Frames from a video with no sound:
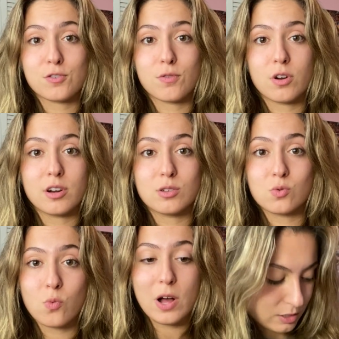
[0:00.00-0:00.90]
for it as
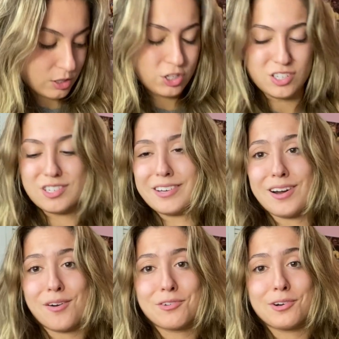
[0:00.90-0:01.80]
well, just to
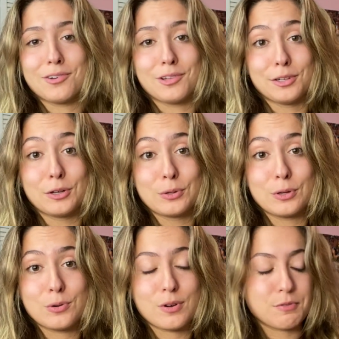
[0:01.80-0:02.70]
cover the
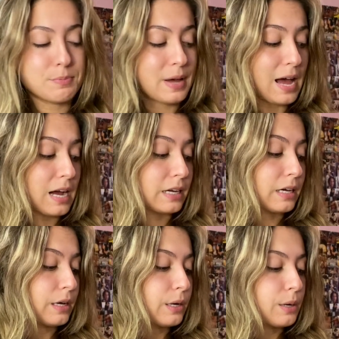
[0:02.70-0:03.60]
logo of the bag.
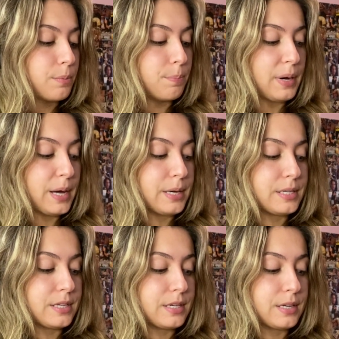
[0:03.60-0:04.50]

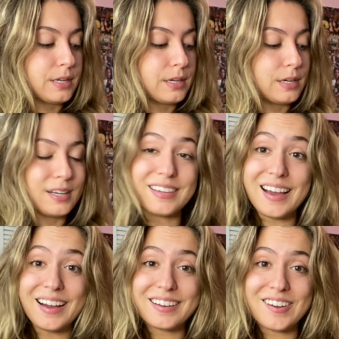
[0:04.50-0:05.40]
But
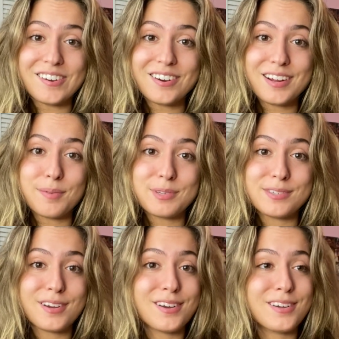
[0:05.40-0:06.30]
yeah, I got it on
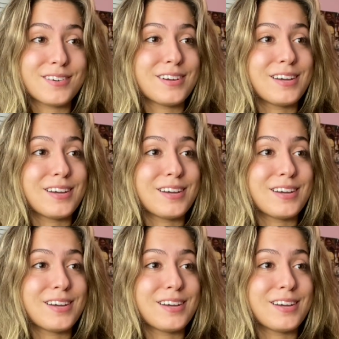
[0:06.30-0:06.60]
Amazon.